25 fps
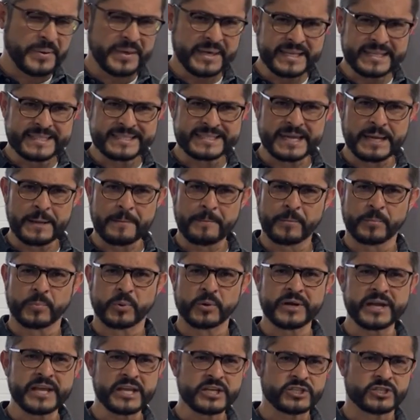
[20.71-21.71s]

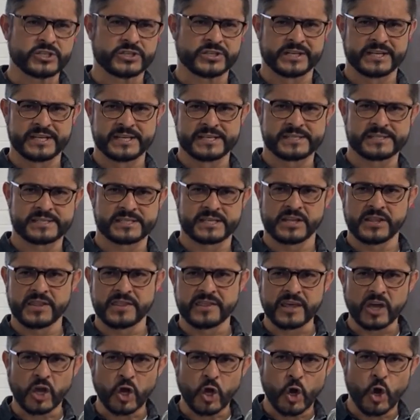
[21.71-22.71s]
Peter
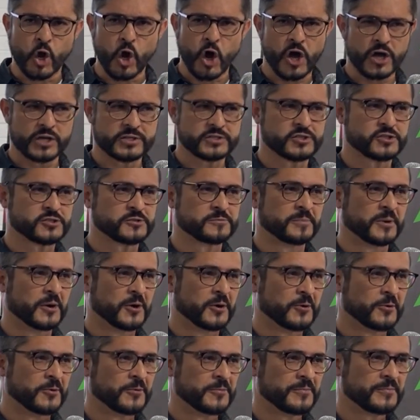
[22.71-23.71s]
preaches the
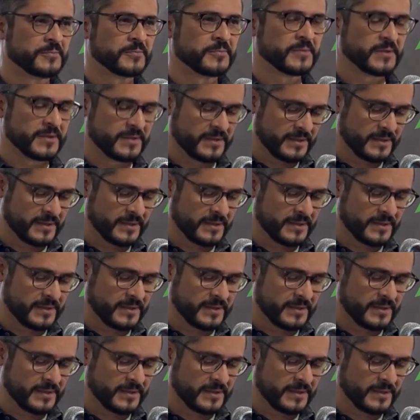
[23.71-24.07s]
gospel.